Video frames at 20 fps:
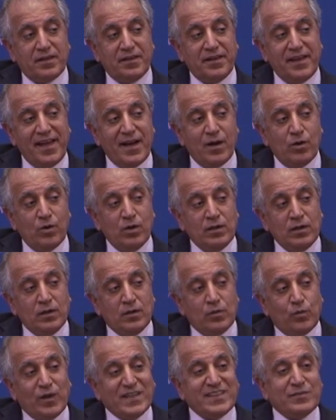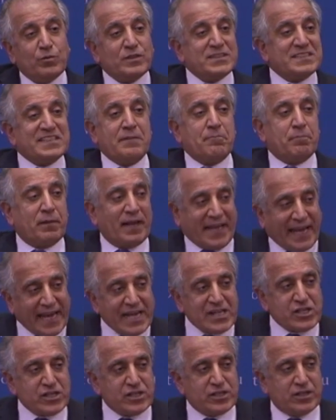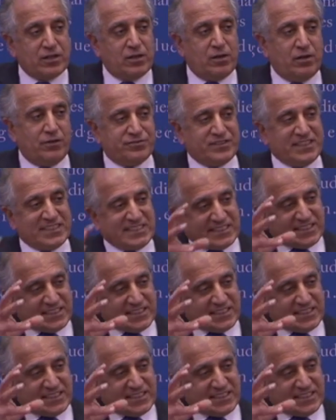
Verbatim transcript: Now, what was the implication of this,